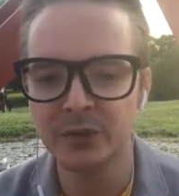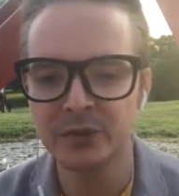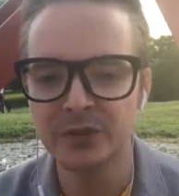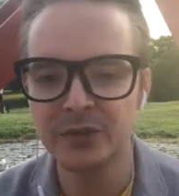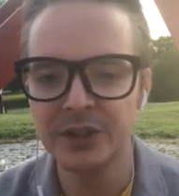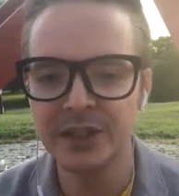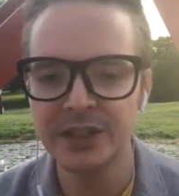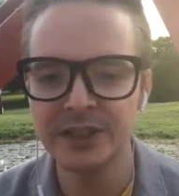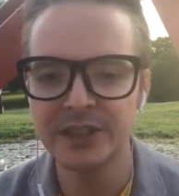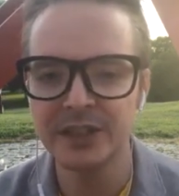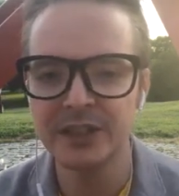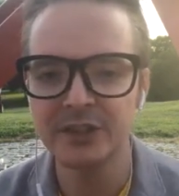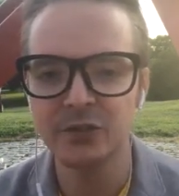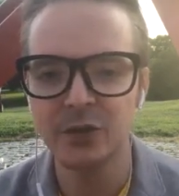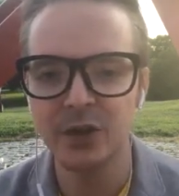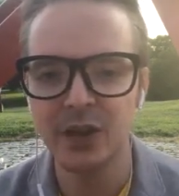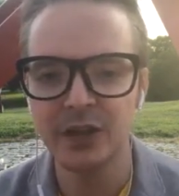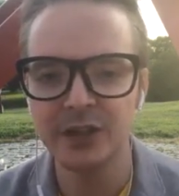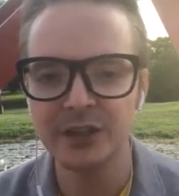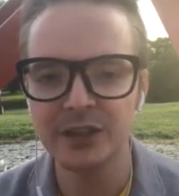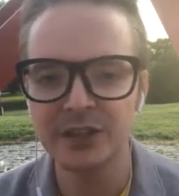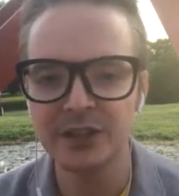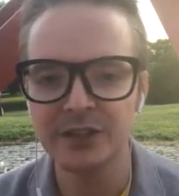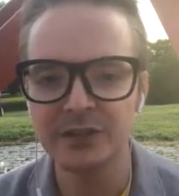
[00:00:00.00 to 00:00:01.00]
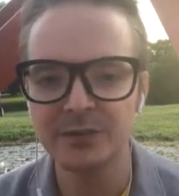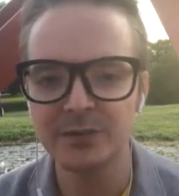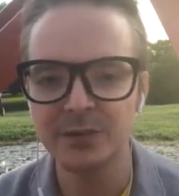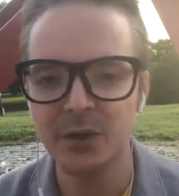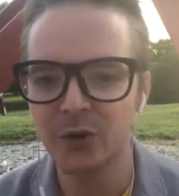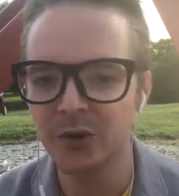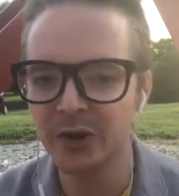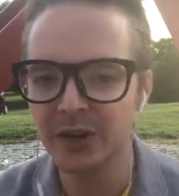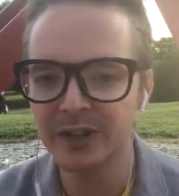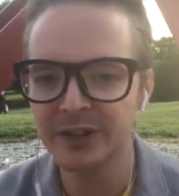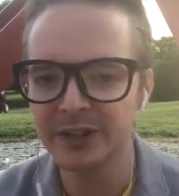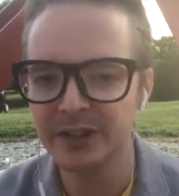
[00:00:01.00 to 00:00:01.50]
decentralized
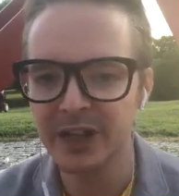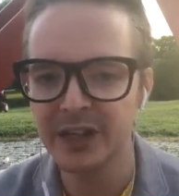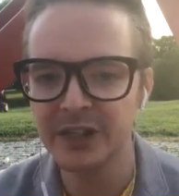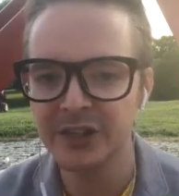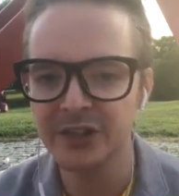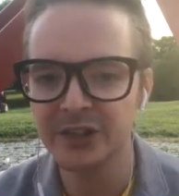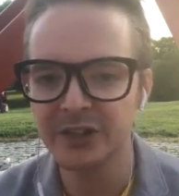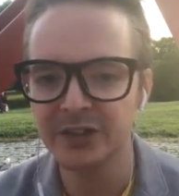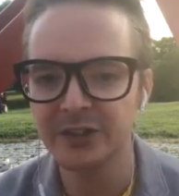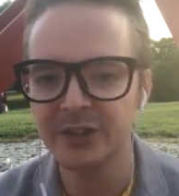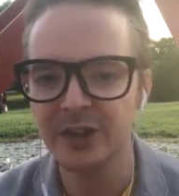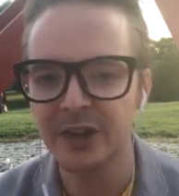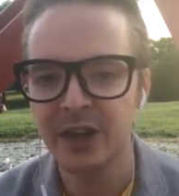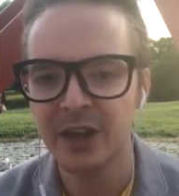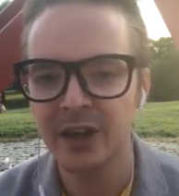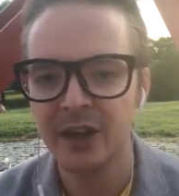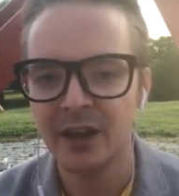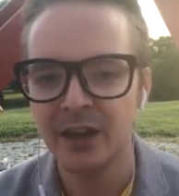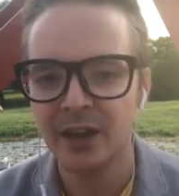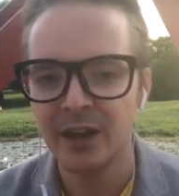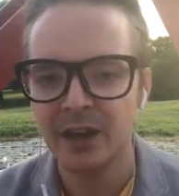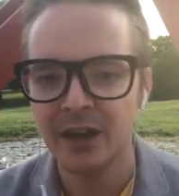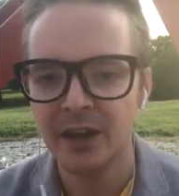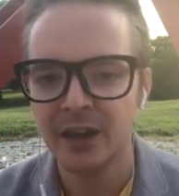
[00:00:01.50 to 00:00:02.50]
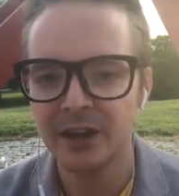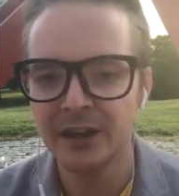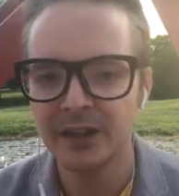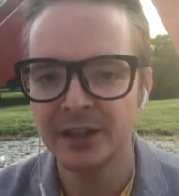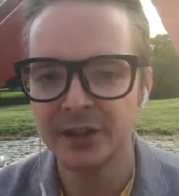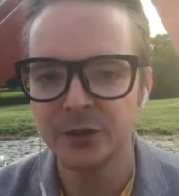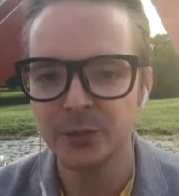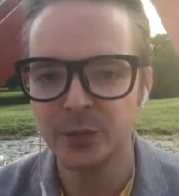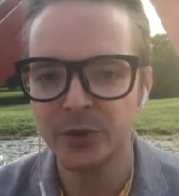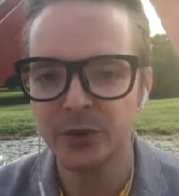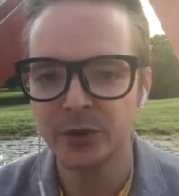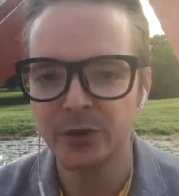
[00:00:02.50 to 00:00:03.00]
organization
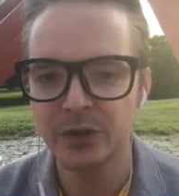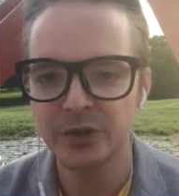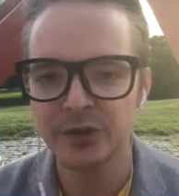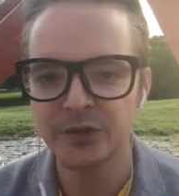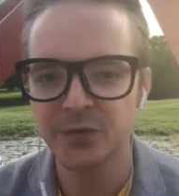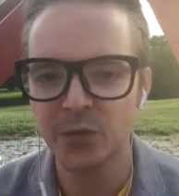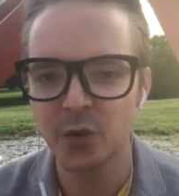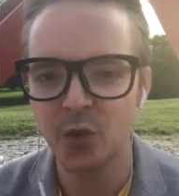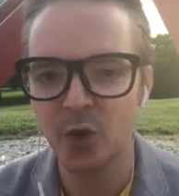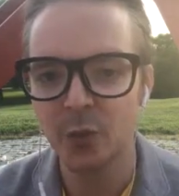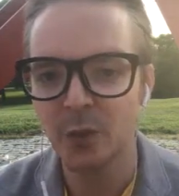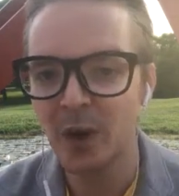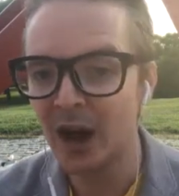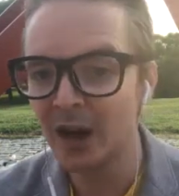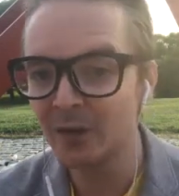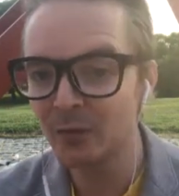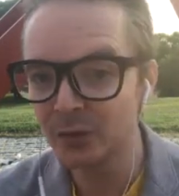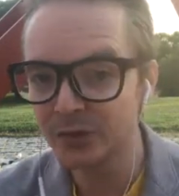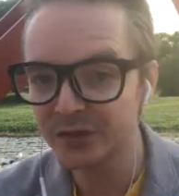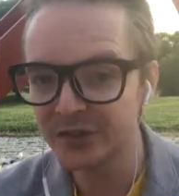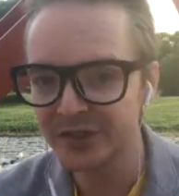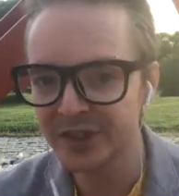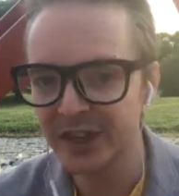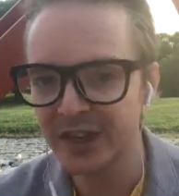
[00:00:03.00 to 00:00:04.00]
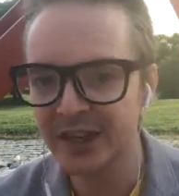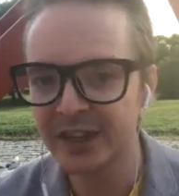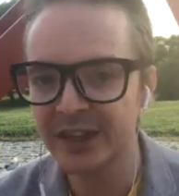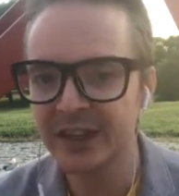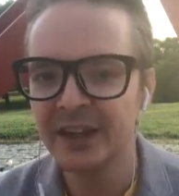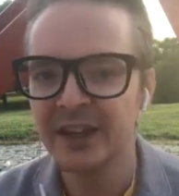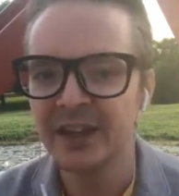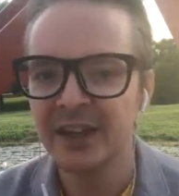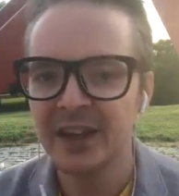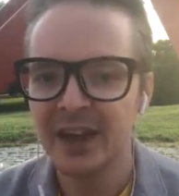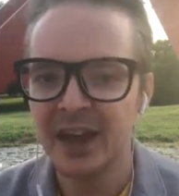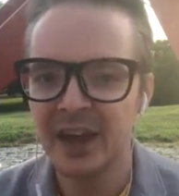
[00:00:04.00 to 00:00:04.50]
in its purest form, I would
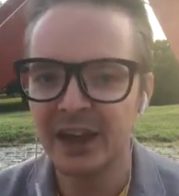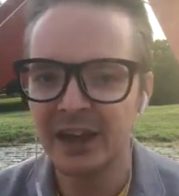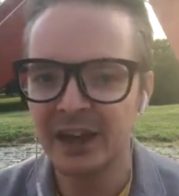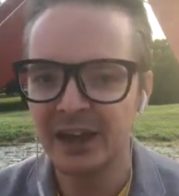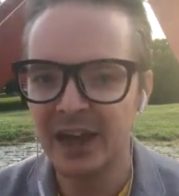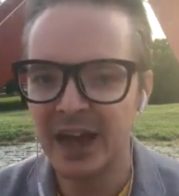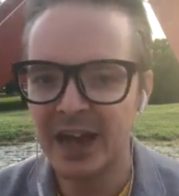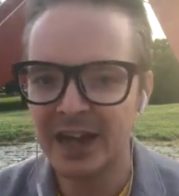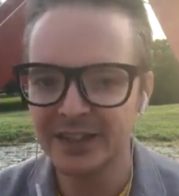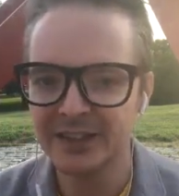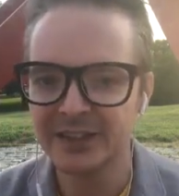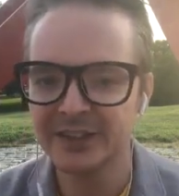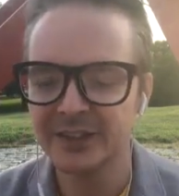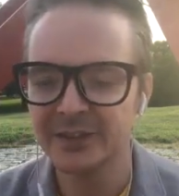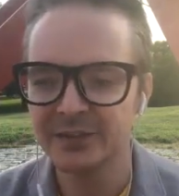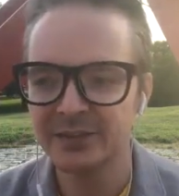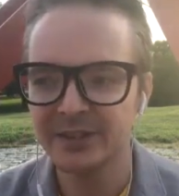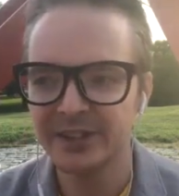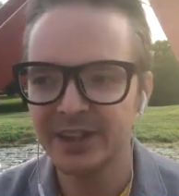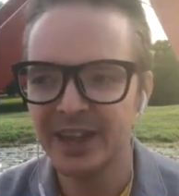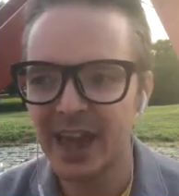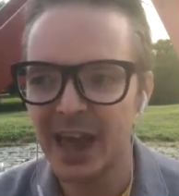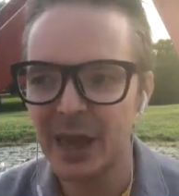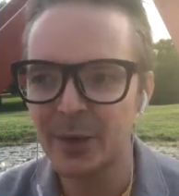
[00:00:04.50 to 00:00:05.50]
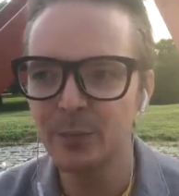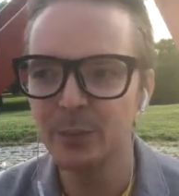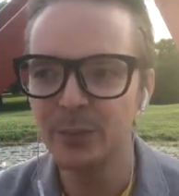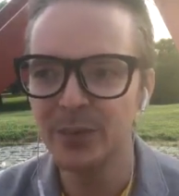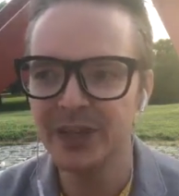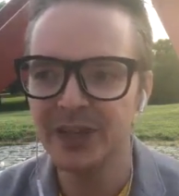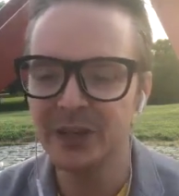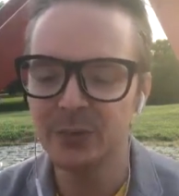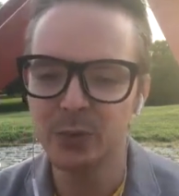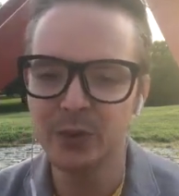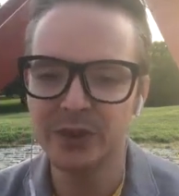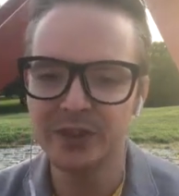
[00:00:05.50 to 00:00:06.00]
say, as can
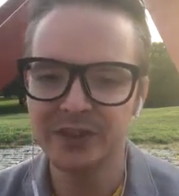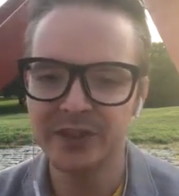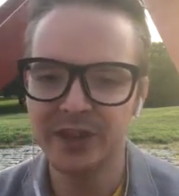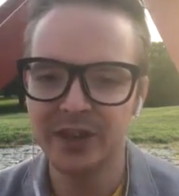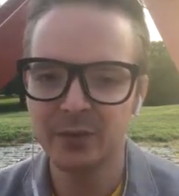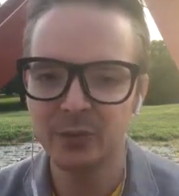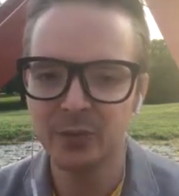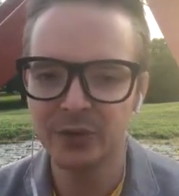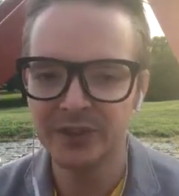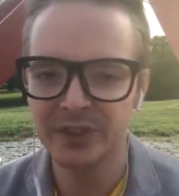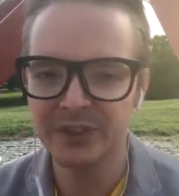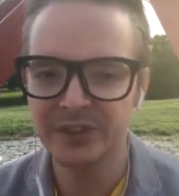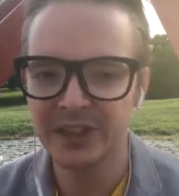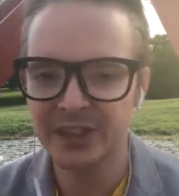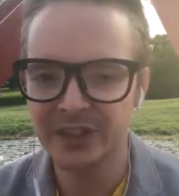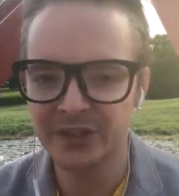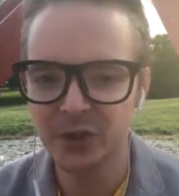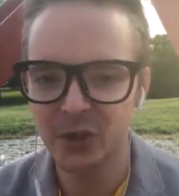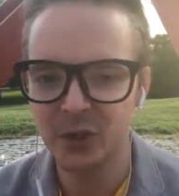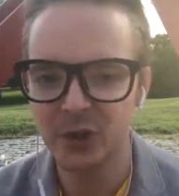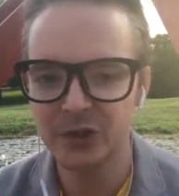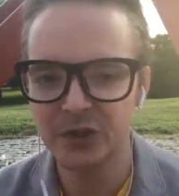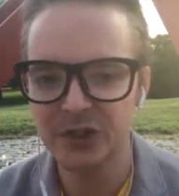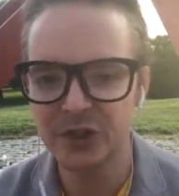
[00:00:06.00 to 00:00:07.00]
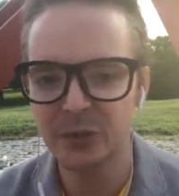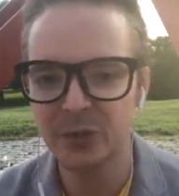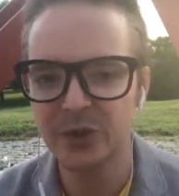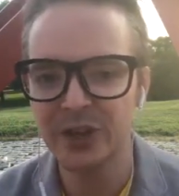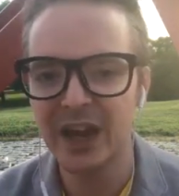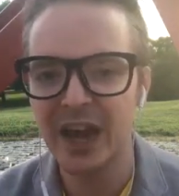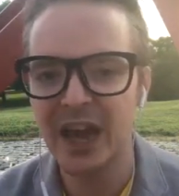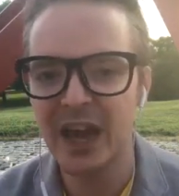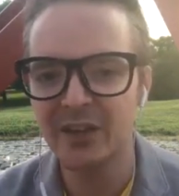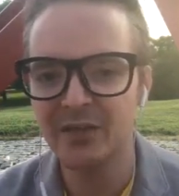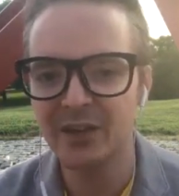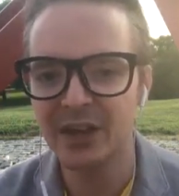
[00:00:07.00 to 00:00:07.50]
be with the technology we
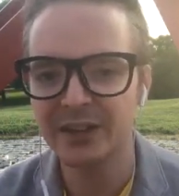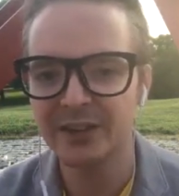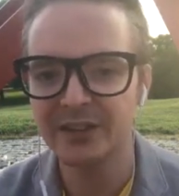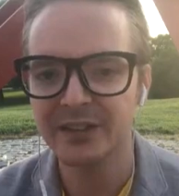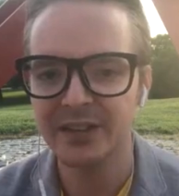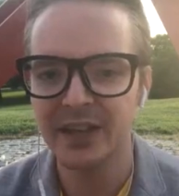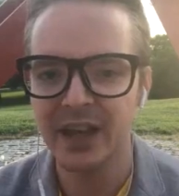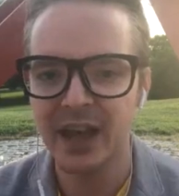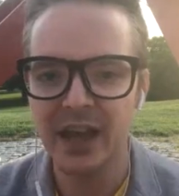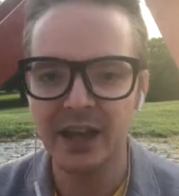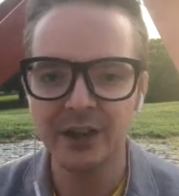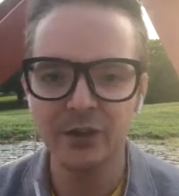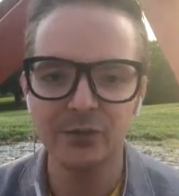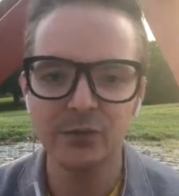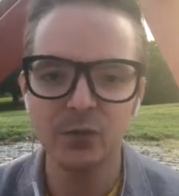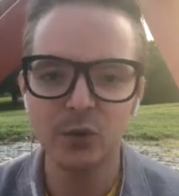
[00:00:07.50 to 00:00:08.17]
have at hand.